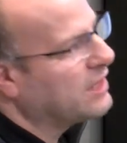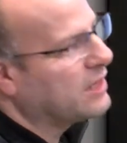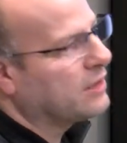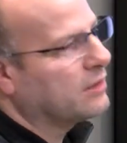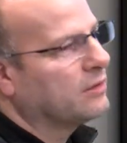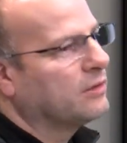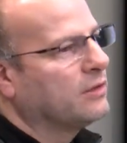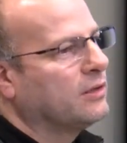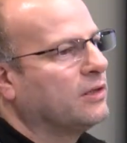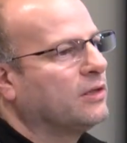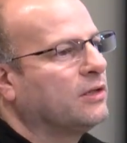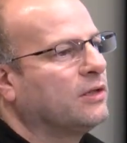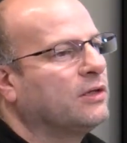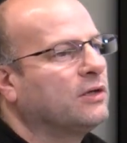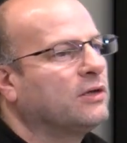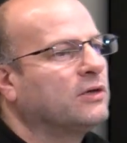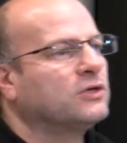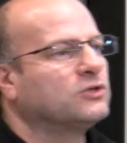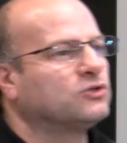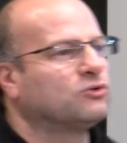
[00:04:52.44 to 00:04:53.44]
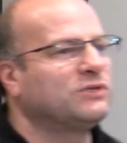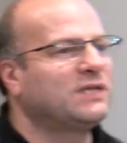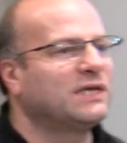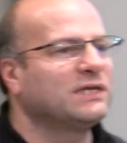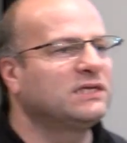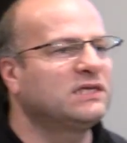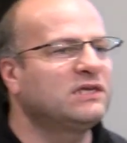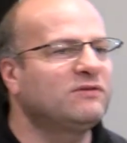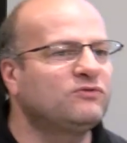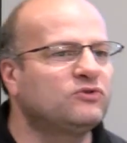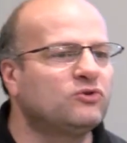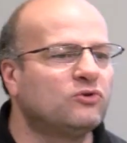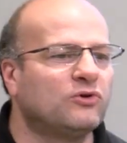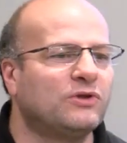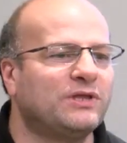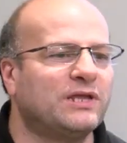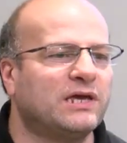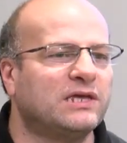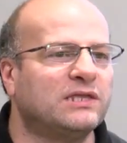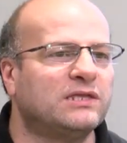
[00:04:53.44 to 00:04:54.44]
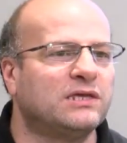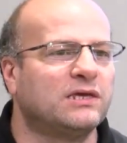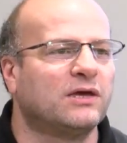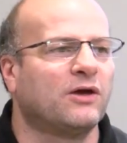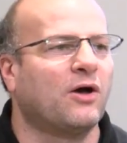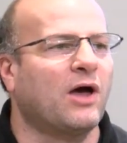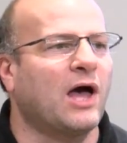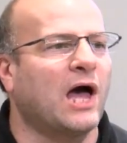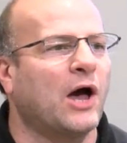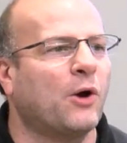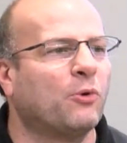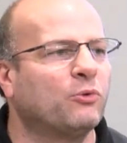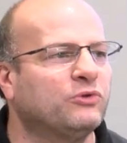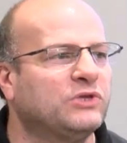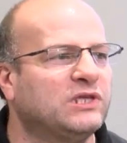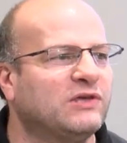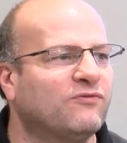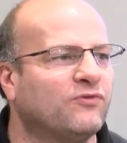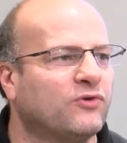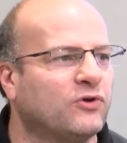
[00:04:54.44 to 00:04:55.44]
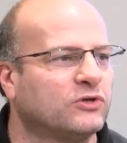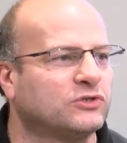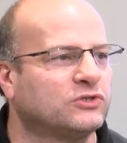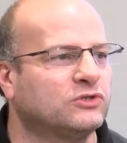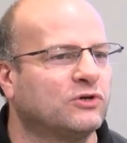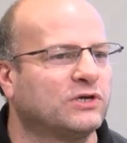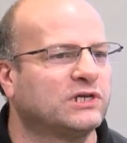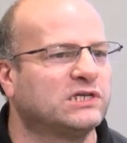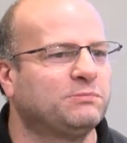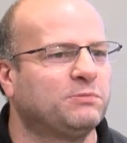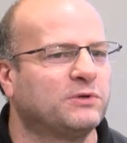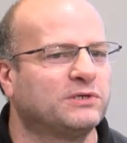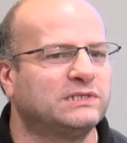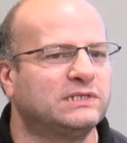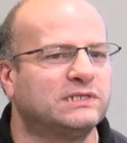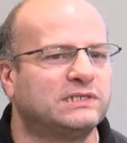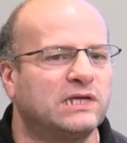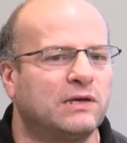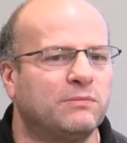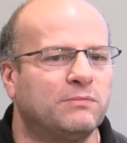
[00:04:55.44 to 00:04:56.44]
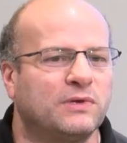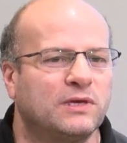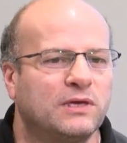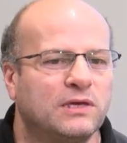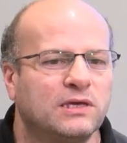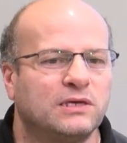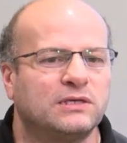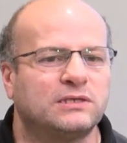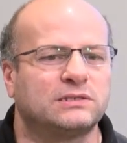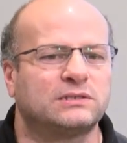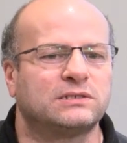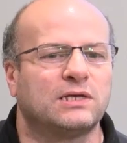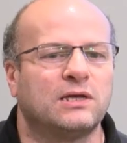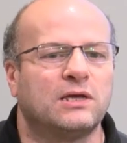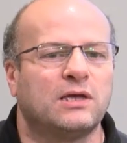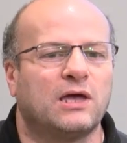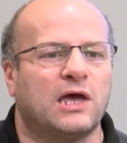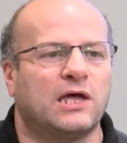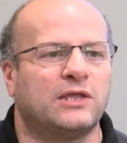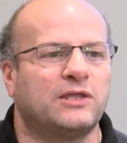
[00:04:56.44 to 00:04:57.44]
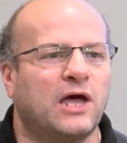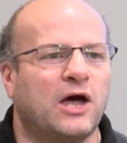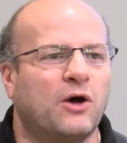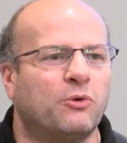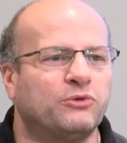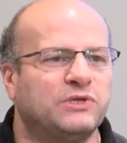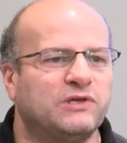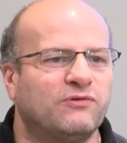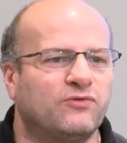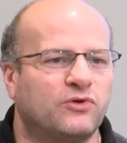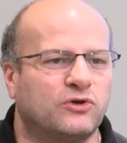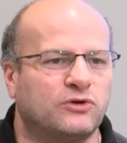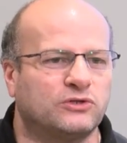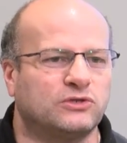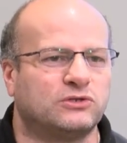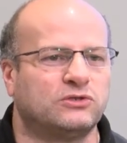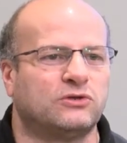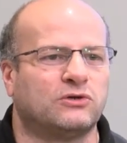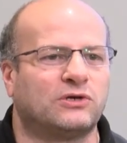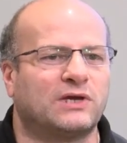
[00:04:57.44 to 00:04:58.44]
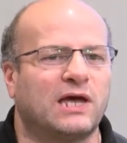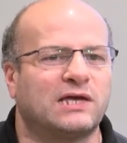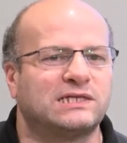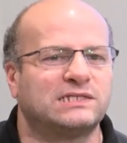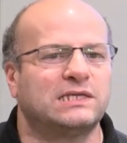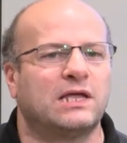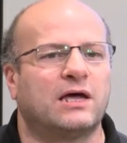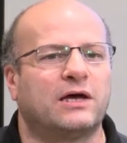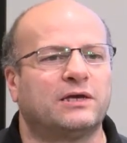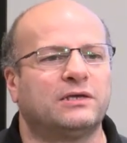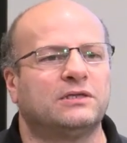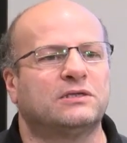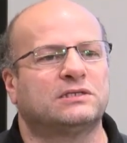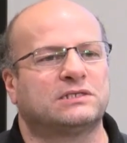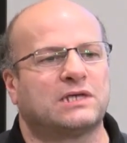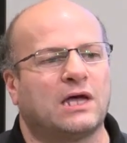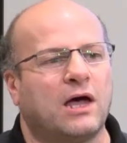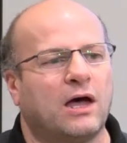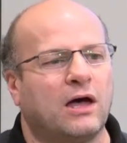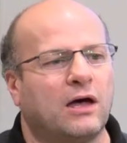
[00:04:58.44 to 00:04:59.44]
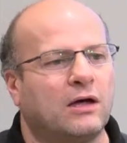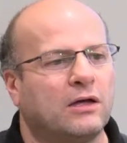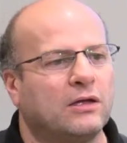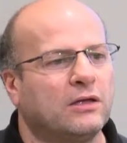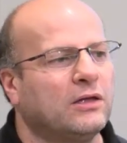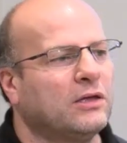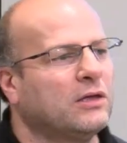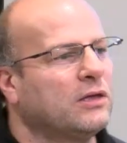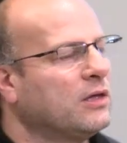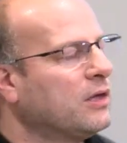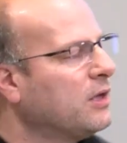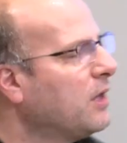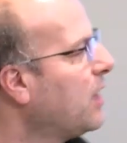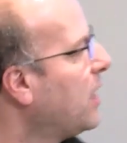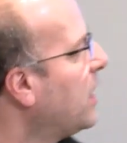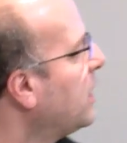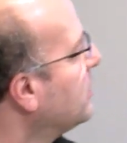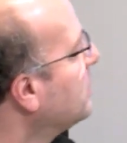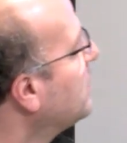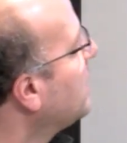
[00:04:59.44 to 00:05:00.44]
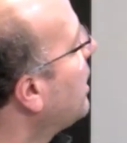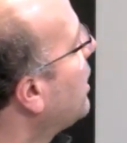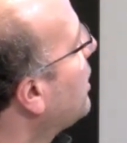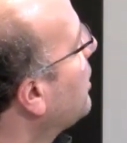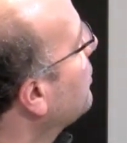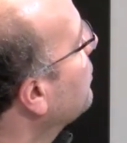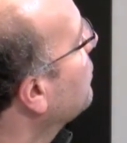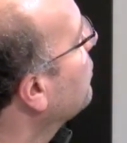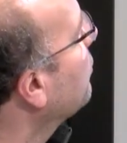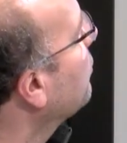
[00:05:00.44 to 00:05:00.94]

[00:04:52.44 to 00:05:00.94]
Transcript: there. So that gives you an idea how diverse the CRISPR system is and how diverse the Cas9s are. And there are